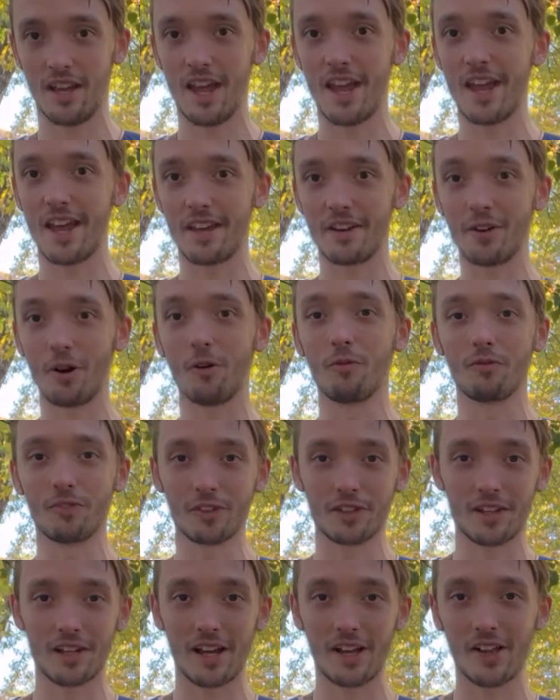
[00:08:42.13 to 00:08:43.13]
And
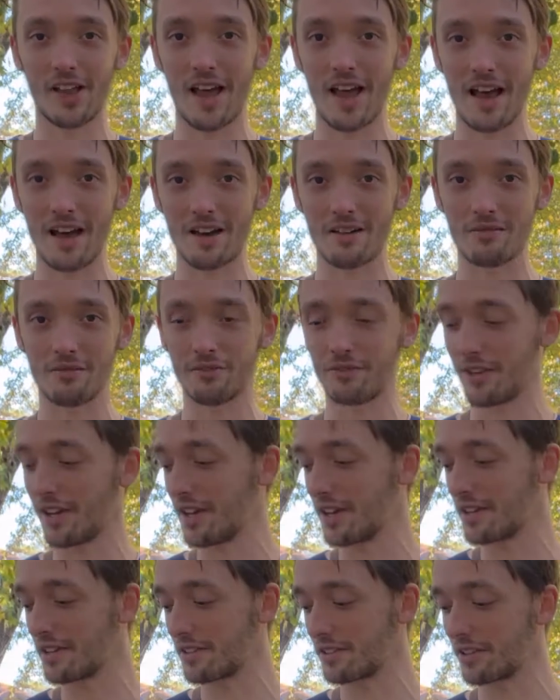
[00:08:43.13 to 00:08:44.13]
hopefully I'll have
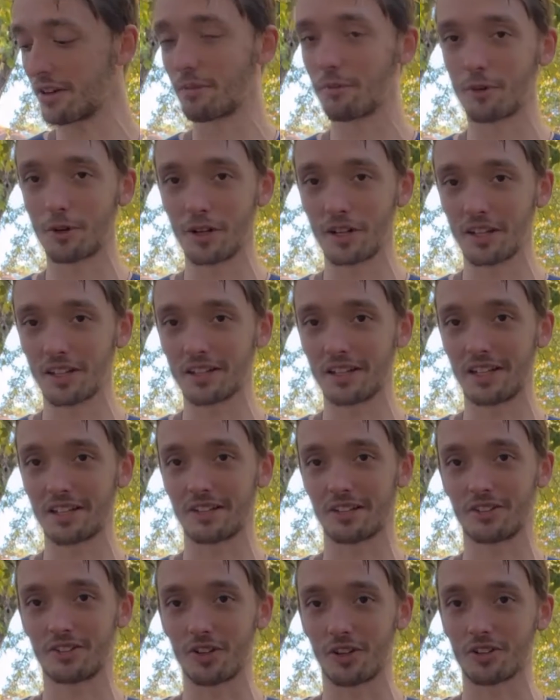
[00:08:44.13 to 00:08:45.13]
a thumb ring that
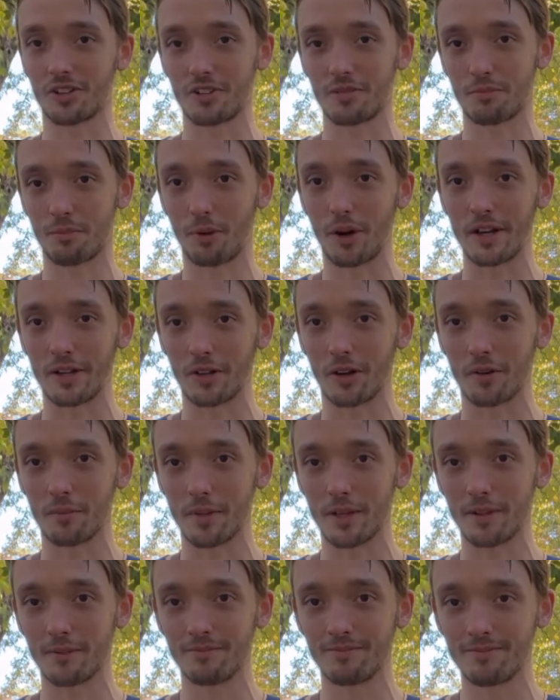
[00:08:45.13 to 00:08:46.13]
doesn't break on
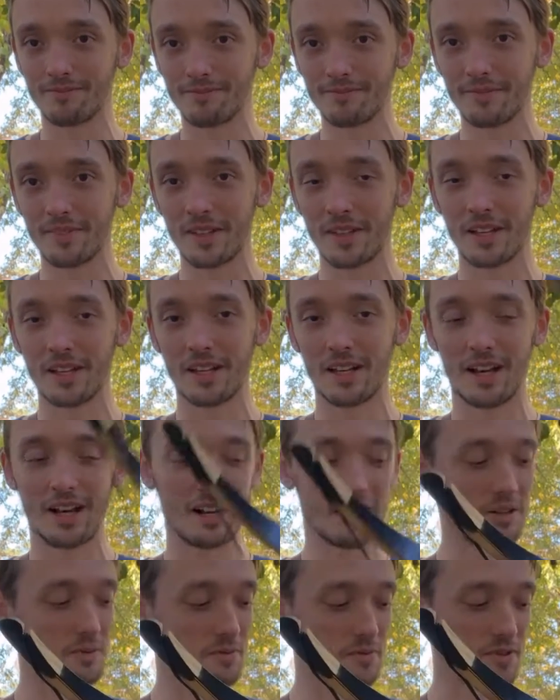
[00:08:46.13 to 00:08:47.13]
me.
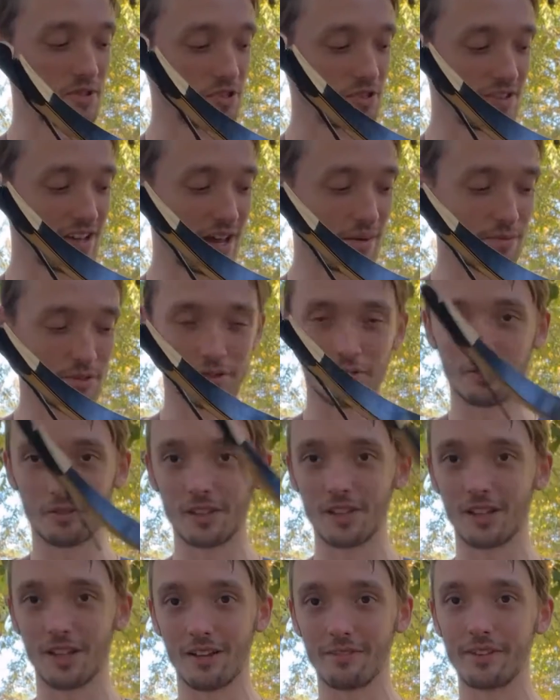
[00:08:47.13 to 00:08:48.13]
I would just
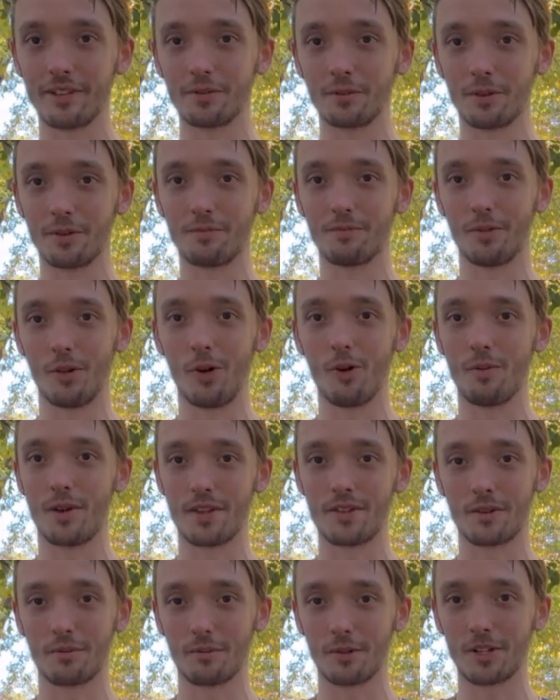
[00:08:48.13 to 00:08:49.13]
absolutely love it when all my
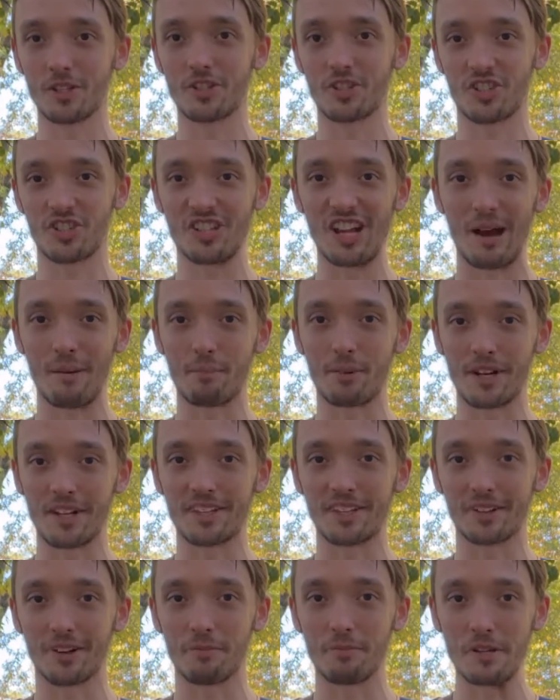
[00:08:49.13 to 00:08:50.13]
thumb rings just stop
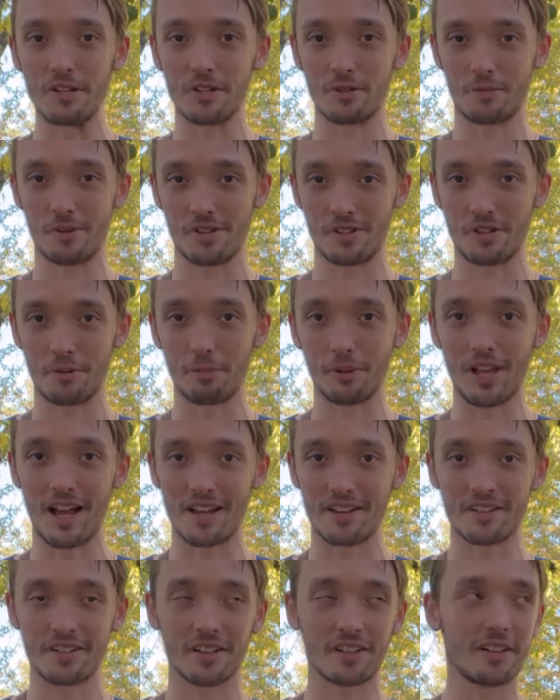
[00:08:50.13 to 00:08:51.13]
breaking on me just because they're
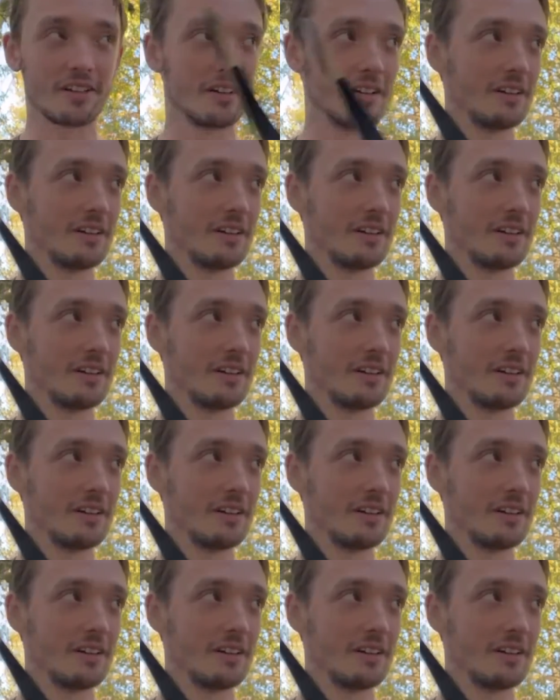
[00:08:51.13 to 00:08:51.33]
plastic.